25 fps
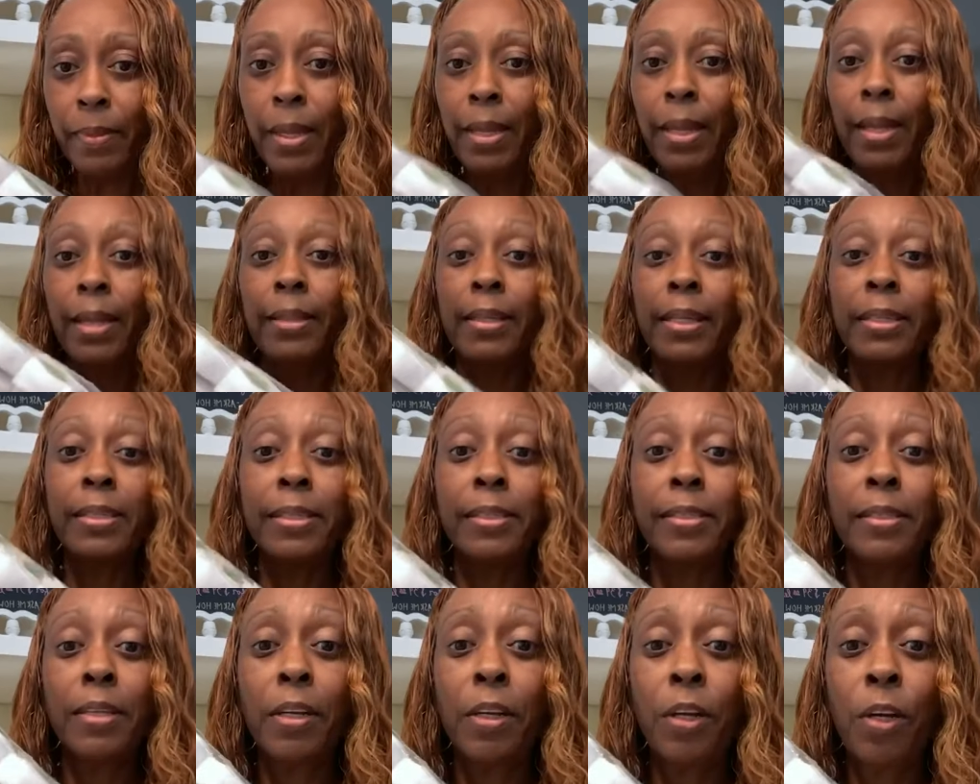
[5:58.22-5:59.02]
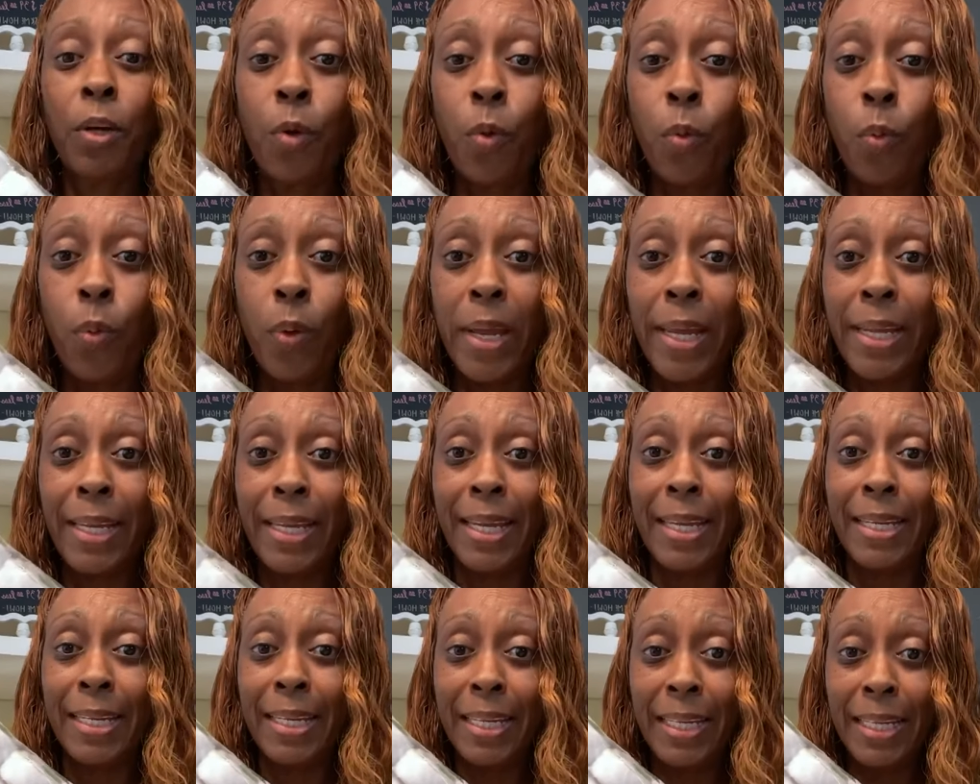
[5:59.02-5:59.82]
This is a quick
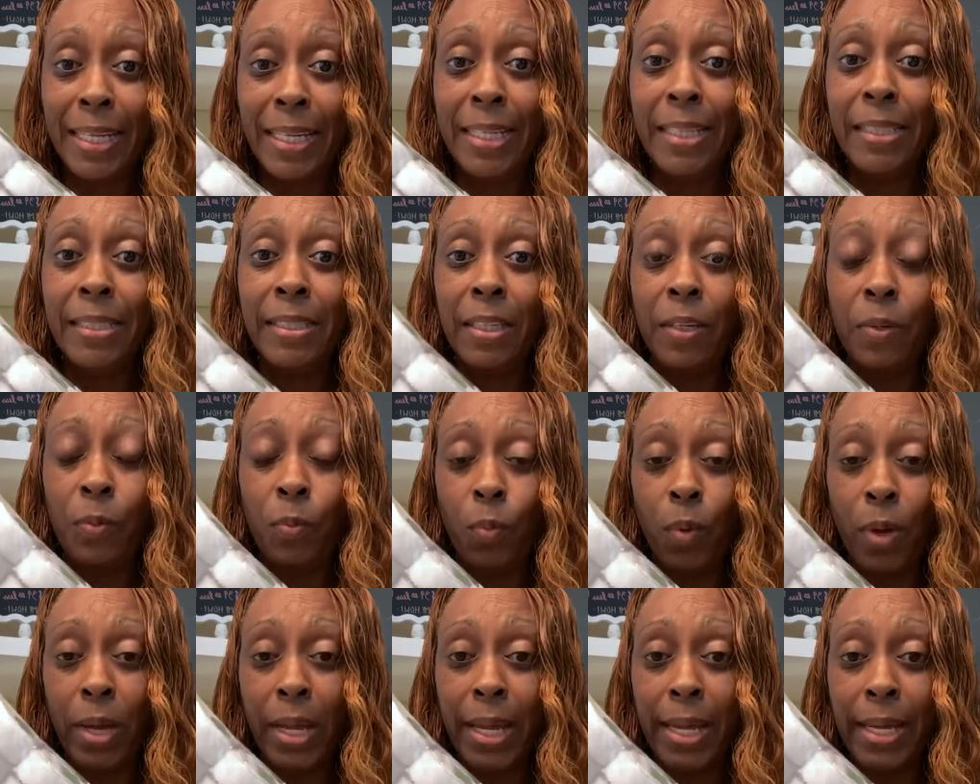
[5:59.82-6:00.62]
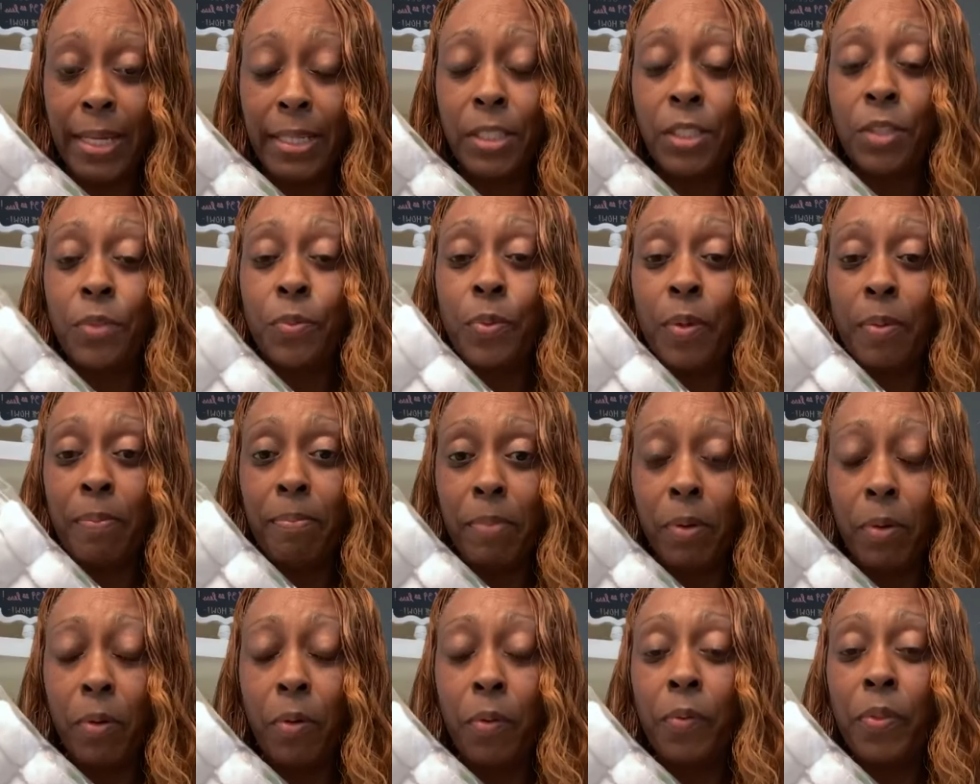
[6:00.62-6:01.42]
and easy way to
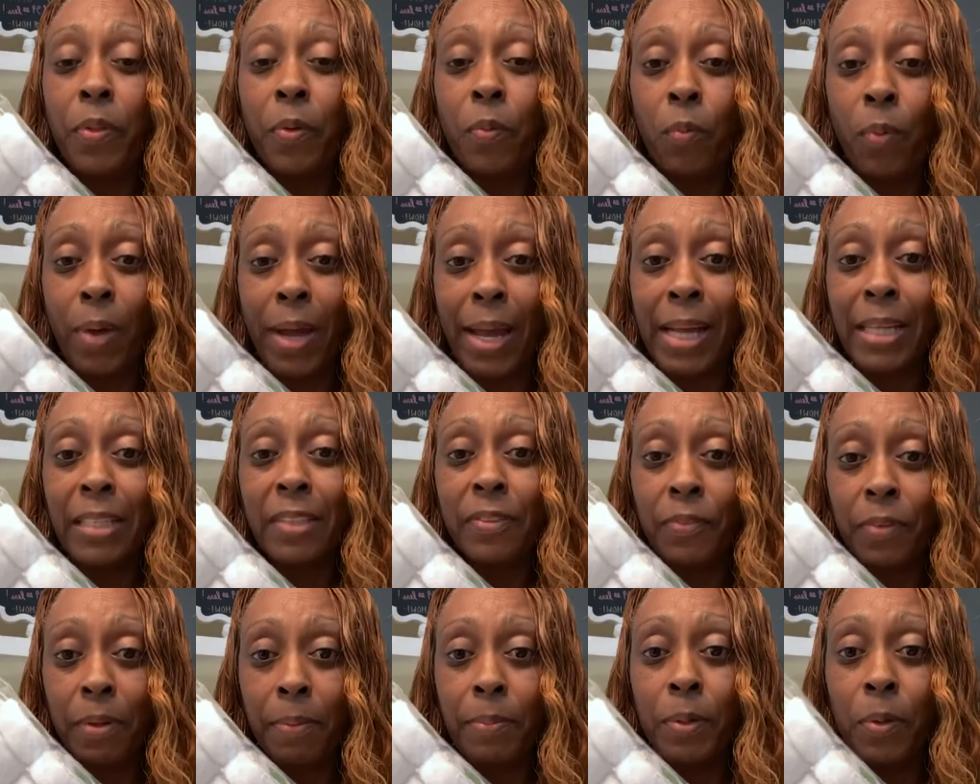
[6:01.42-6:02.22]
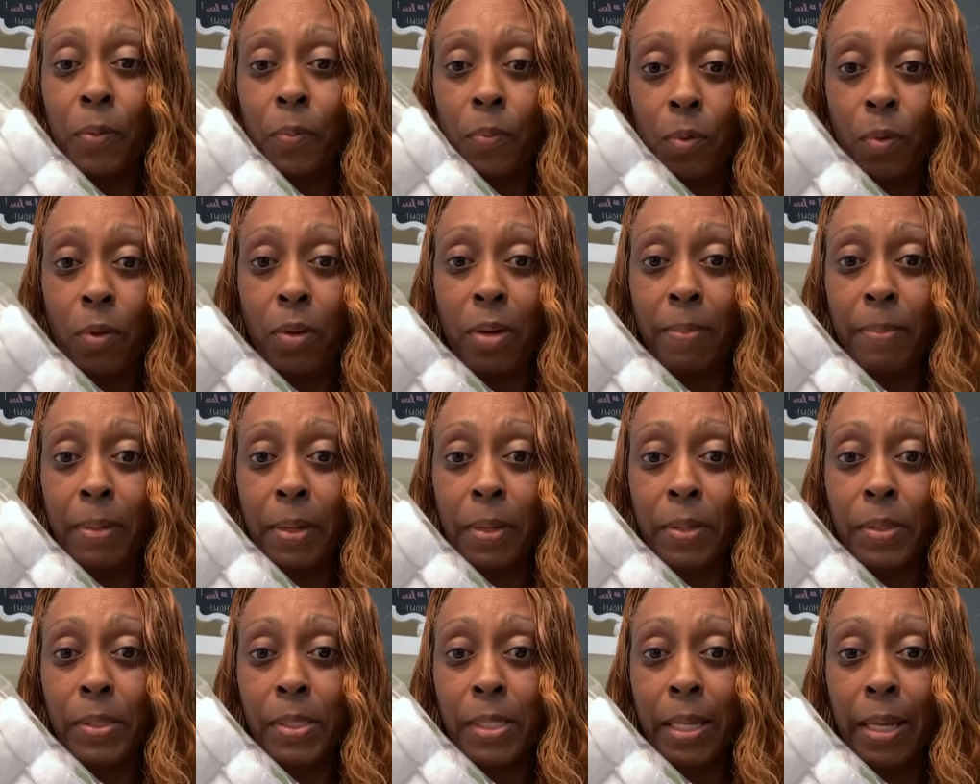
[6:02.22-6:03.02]
remove the wax from your
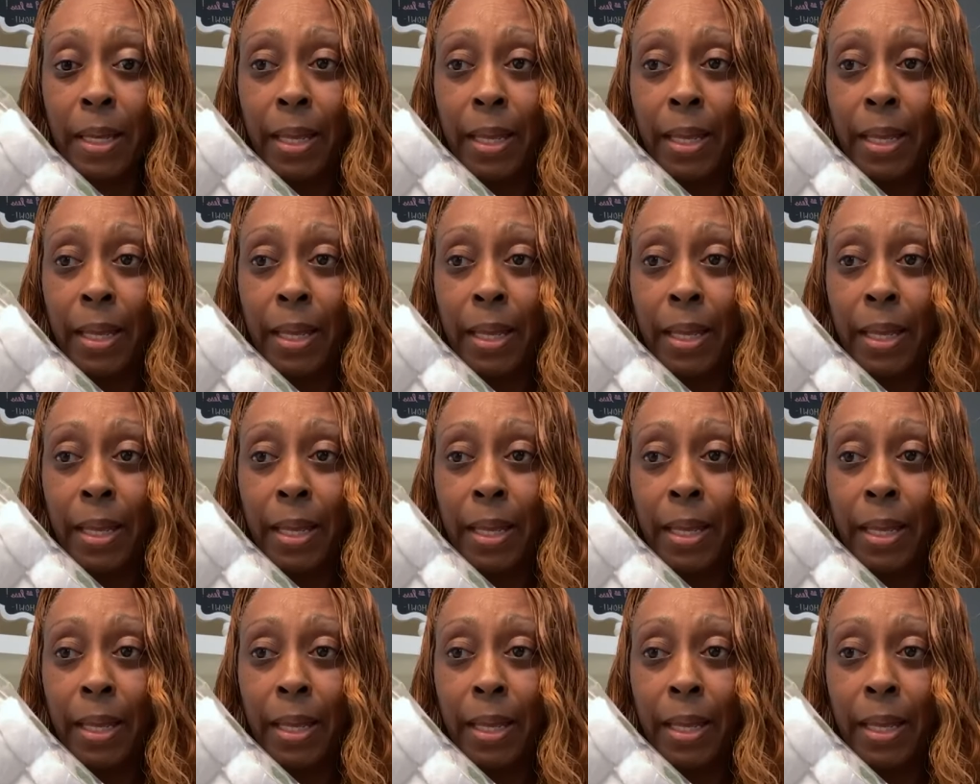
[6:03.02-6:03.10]
warmers.